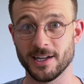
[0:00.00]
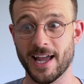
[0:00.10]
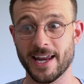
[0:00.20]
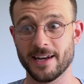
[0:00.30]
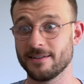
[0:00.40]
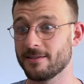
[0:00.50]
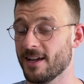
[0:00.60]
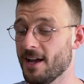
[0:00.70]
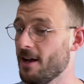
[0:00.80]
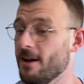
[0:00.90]
And
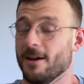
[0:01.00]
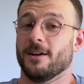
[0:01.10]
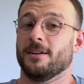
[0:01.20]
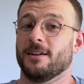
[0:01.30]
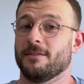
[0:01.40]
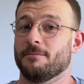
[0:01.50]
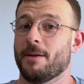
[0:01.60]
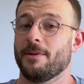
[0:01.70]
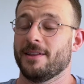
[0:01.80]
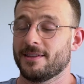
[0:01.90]

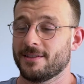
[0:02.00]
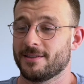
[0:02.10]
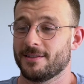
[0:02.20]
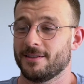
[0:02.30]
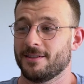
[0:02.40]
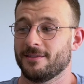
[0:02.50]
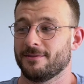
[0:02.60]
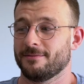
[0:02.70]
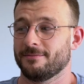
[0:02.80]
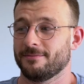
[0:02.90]
maybe that's
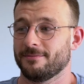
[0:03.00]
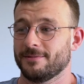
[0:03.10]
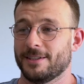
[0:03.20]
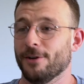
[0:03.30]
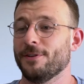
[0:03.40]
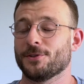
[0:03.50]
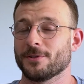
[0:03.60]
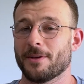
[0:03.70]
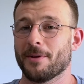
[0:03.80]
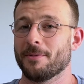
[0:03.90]
selfish or
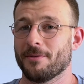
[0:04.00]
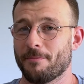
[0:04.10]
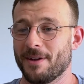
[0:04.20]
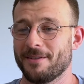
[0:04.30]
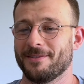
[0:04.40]
something, but a big